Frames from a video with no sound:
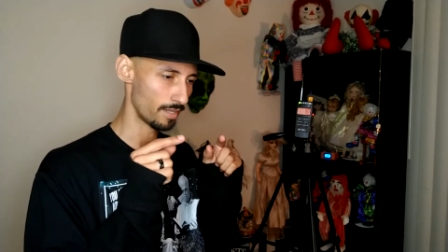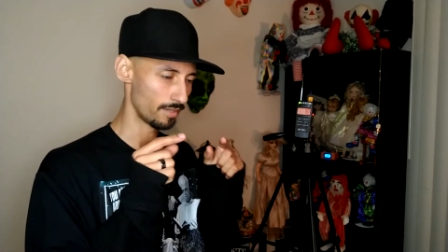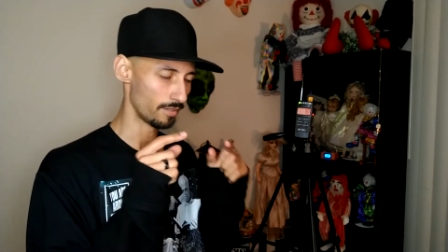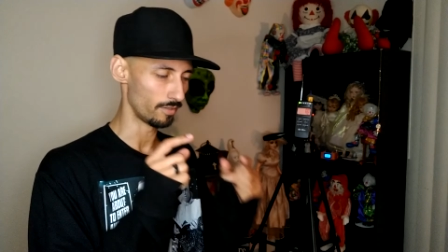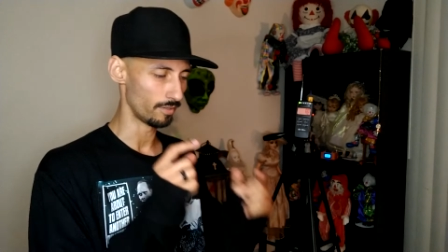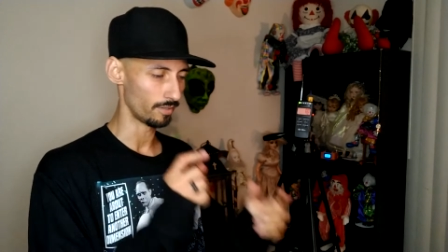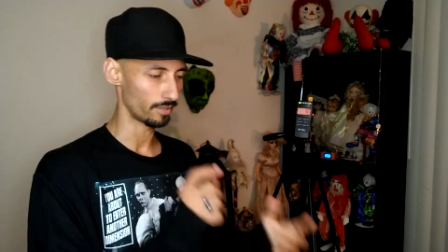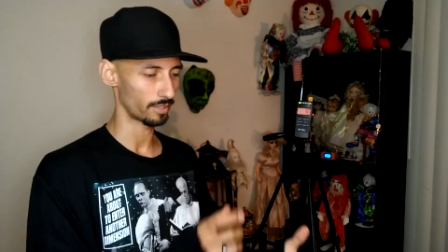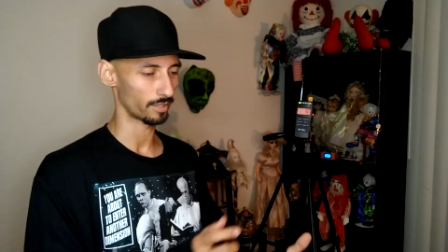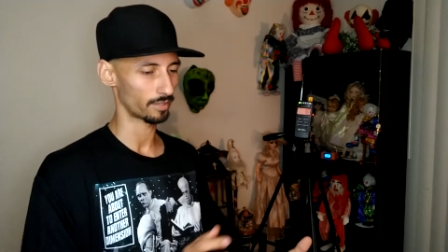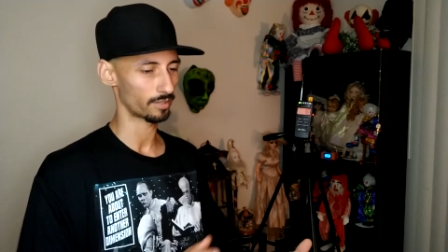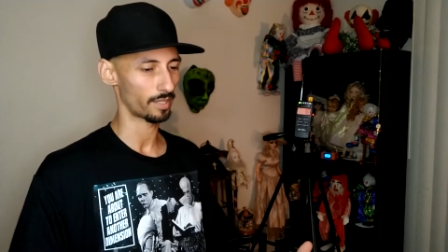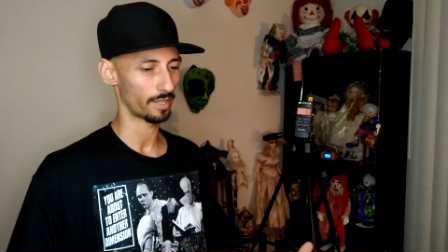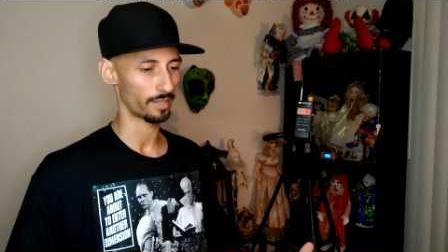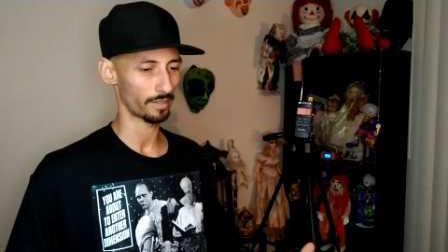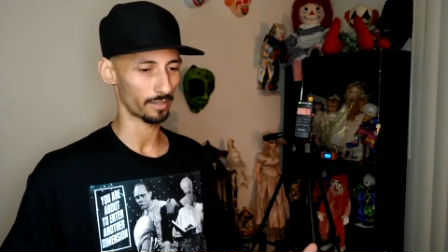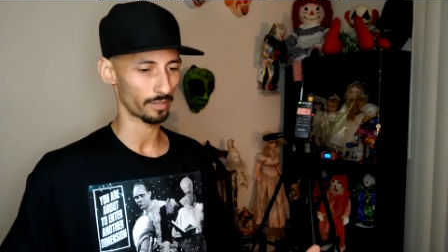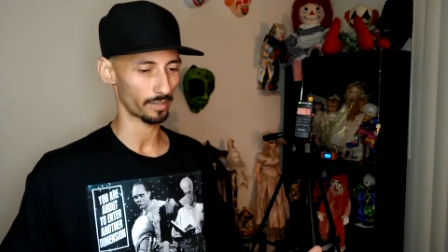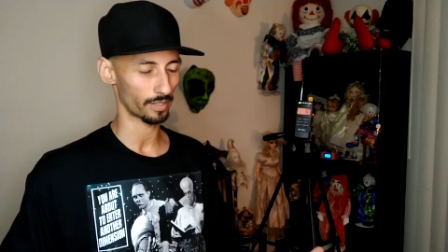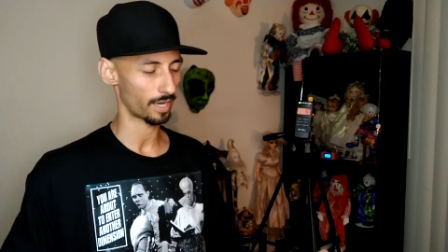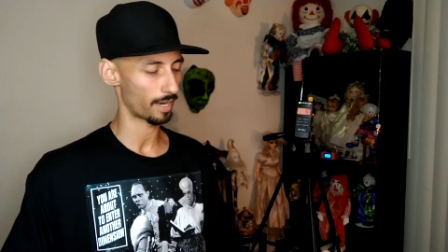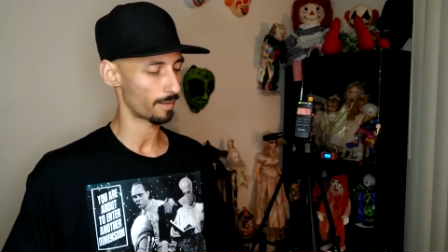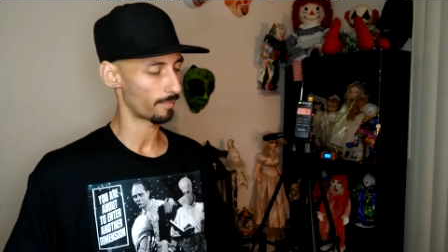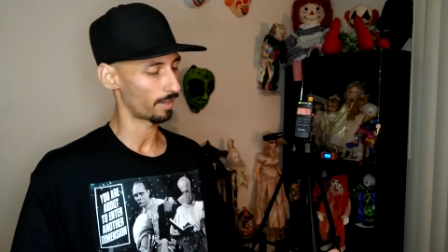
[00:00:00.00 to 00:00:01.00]
you could take
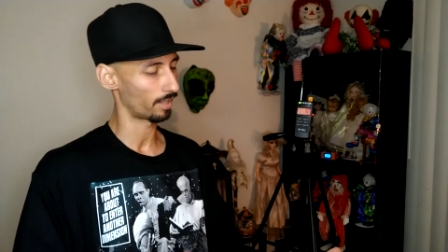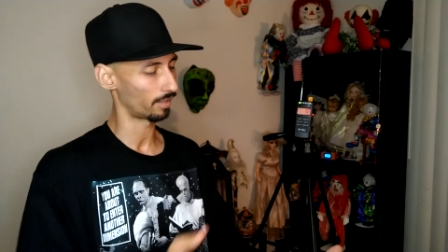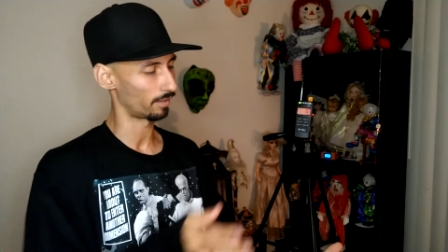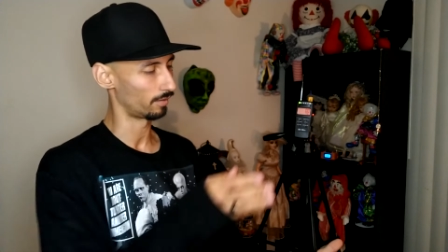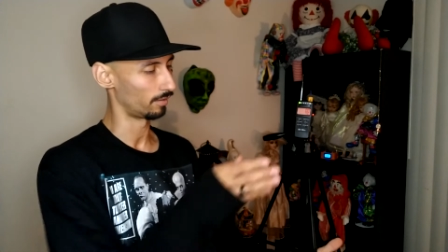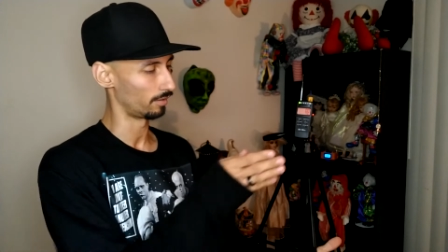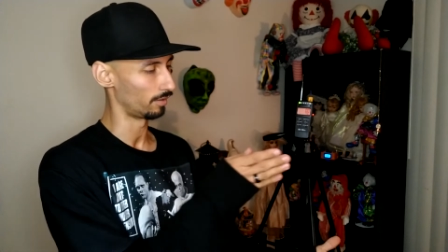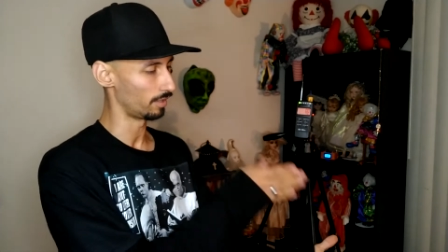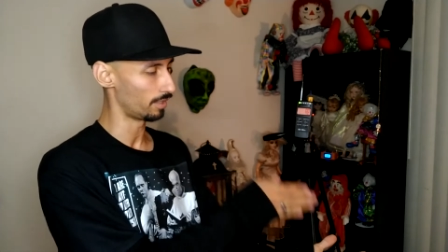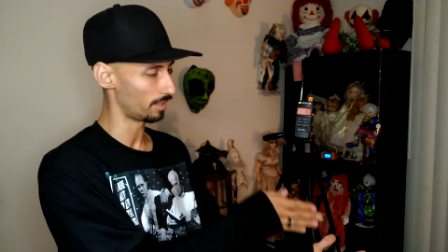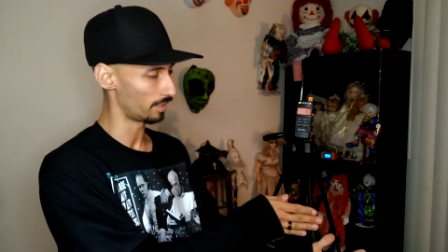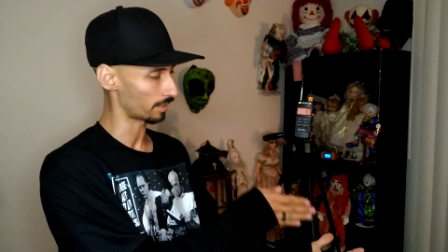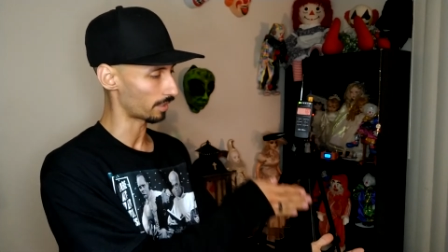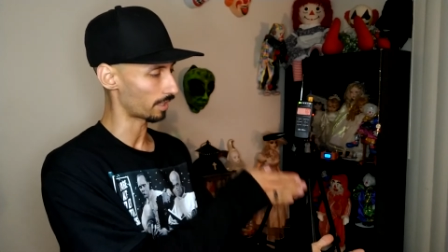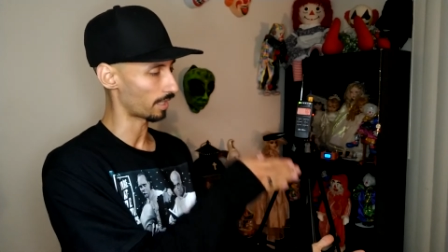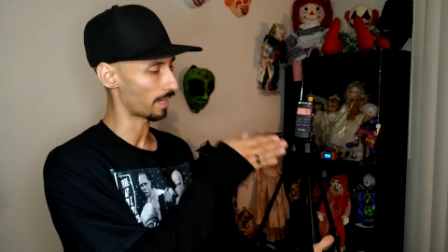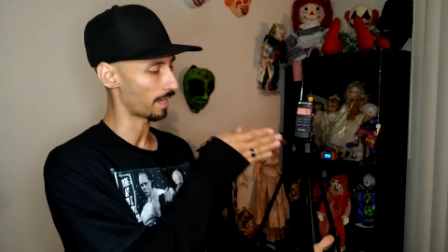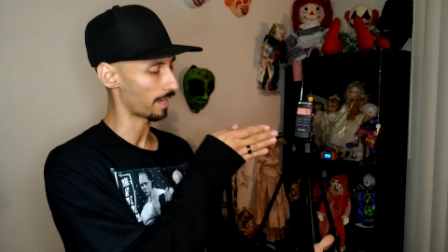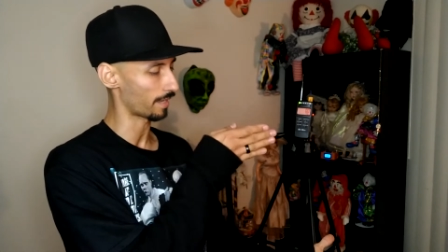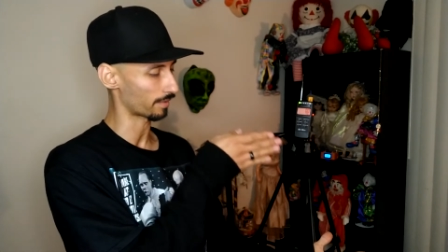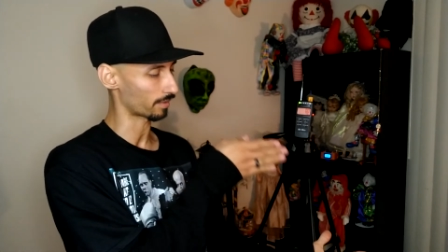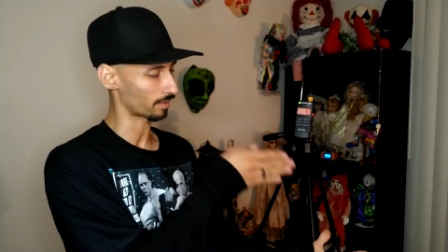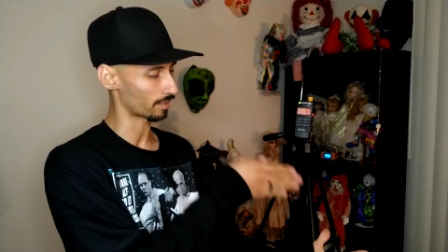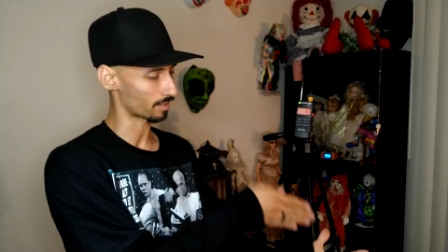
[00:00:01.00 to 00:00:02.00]
your camera and look
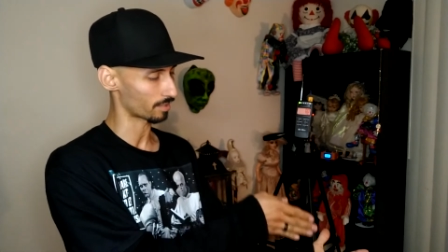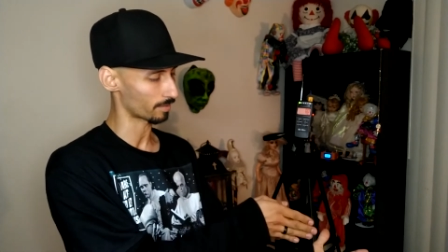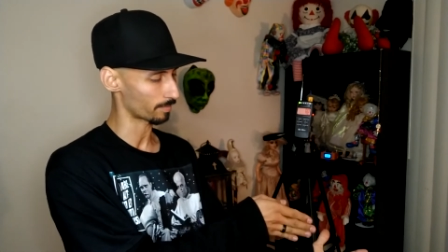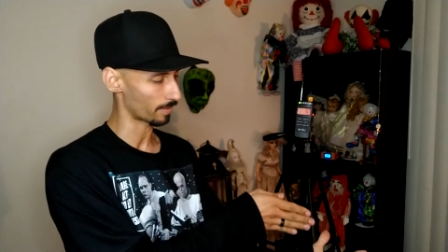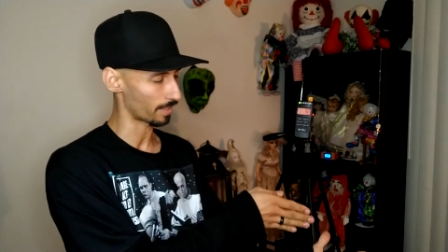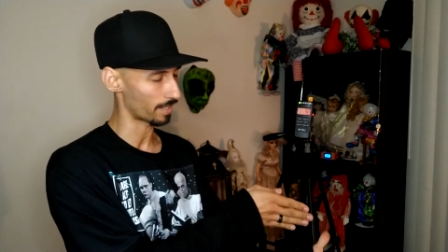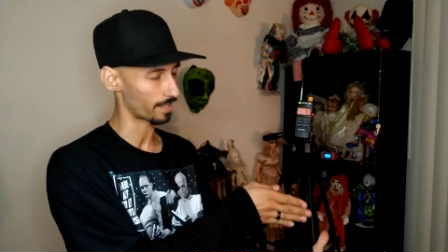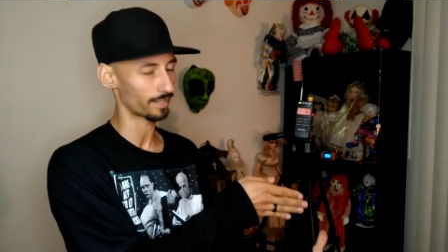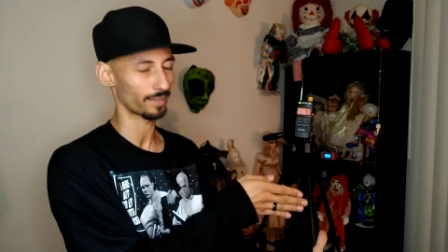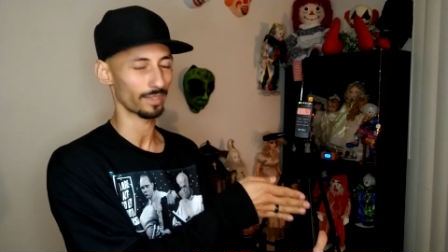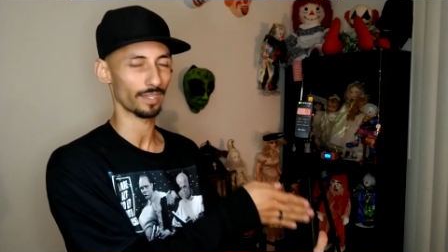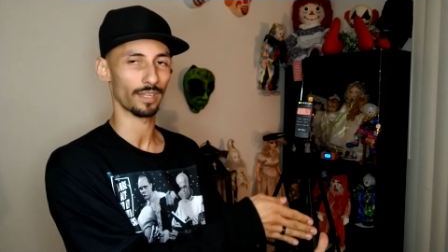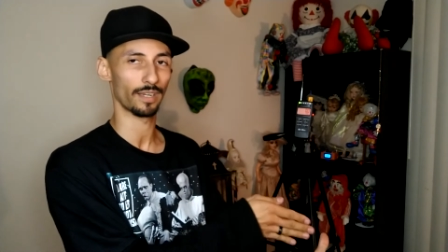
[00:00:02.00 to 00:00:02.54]
at the spike